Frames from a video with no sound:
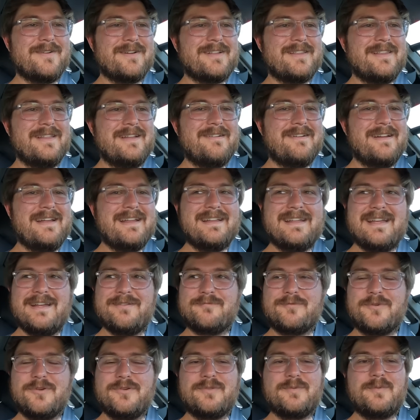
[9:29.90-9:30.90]
we're clearing,
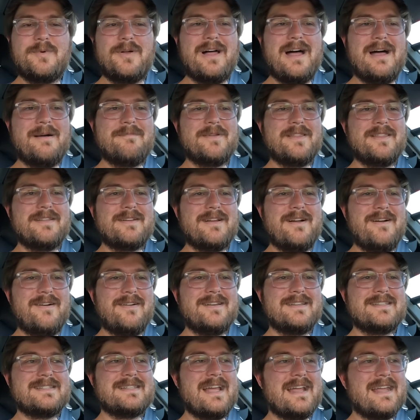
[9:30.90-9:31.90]
and Ruth will hop in the
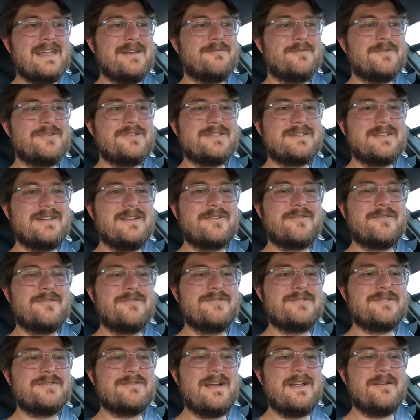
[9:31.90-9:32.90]
car in a second. We're just going to
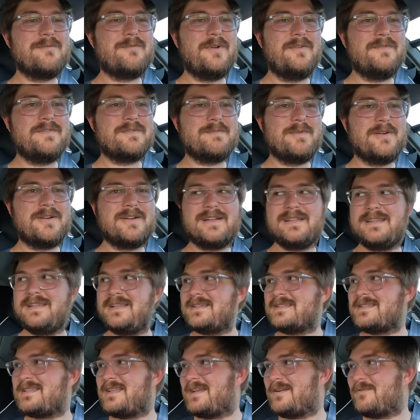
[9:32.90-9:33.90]
cruise around Wolfsburg
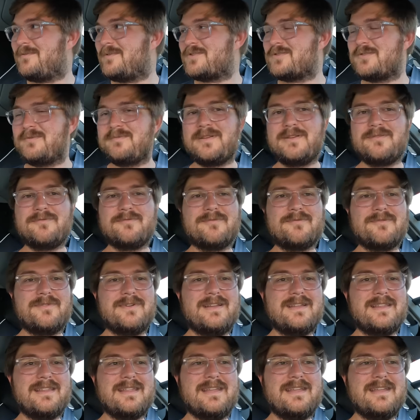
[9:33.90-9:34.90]
in this thing, which will be
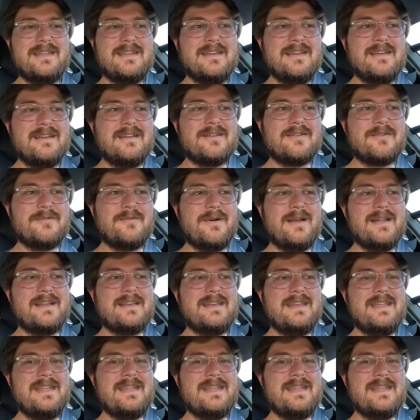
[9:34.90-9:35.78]
really quite